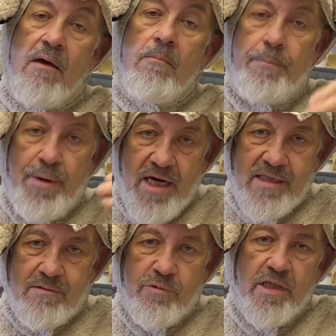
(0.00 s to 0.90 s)

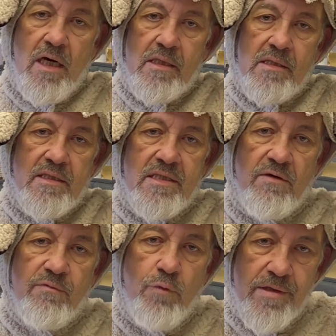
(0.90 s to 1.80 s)
But regardless
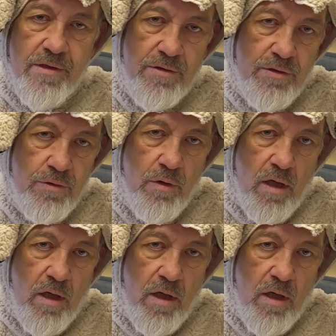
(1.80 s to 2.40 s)
of whether you